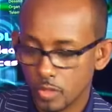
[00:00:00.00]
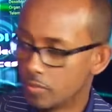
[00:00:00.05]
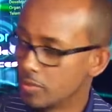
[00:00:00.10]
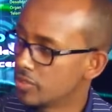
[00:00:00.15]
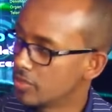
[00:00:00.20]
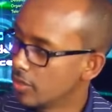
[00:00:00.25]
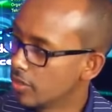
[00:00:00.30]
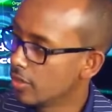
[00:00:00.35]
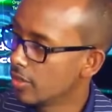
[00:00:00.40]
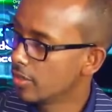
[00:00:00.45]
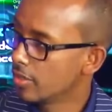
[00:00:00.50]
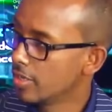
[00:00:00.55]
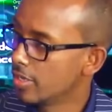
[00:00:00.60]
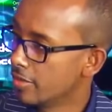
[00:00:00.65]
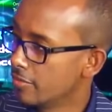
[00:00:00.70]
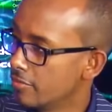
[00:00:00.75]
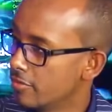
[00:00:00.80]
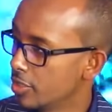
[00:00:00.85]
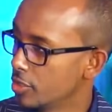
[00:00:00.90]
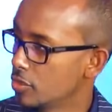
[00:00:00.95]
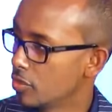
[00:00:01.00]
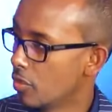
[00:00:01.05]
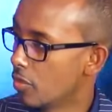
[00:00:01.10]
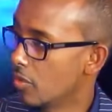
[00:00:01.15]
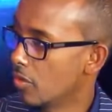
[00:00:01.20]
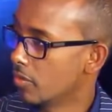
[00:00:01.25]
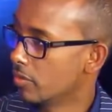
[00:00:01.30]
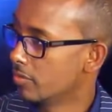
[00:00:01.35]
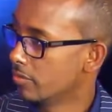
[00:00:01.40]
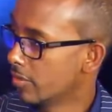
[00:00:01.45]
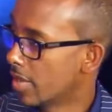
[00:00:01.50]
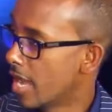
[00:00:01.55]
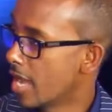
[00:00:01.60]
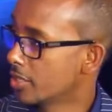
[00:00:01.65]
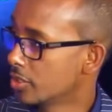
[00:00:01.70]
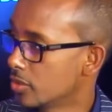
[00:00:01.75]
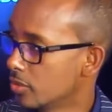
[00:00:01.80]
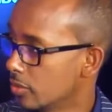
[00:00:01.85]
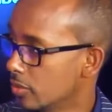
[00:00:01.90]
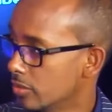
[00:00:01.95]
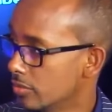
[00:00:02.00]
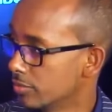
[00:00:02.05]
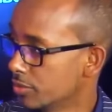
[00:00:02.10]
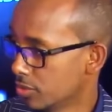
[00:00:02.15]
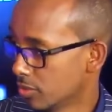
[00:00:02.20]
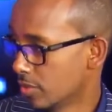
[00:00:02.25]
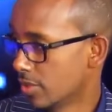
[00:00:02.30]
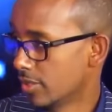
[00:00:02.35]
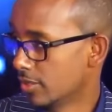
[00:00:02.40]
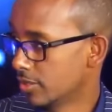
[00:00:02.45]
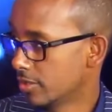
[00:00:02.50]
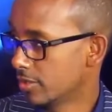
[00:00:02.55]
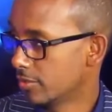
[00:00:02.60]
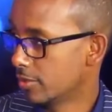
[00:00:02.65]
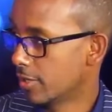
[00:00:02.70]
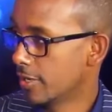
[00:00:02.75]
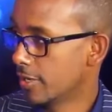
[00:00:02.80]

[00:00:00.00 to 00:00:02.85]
you particularly invest on high school students,